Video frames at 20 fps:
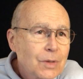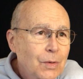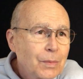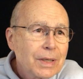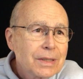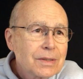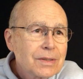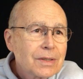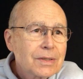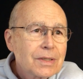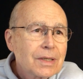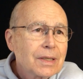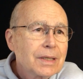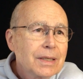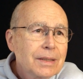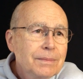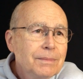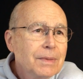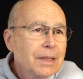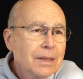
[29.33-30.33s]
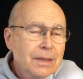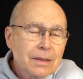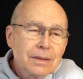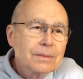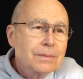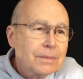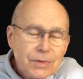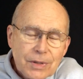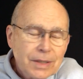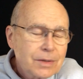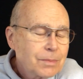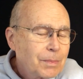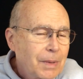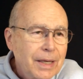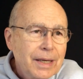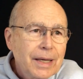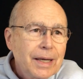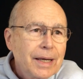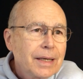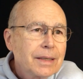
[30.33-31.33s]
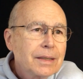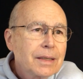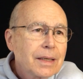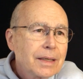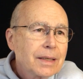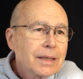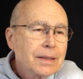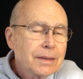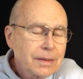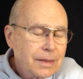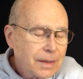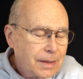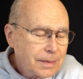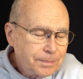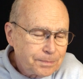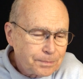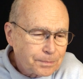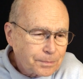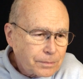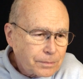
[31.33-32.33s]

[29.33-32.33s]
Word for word: graciously, shakes my hand, and uh,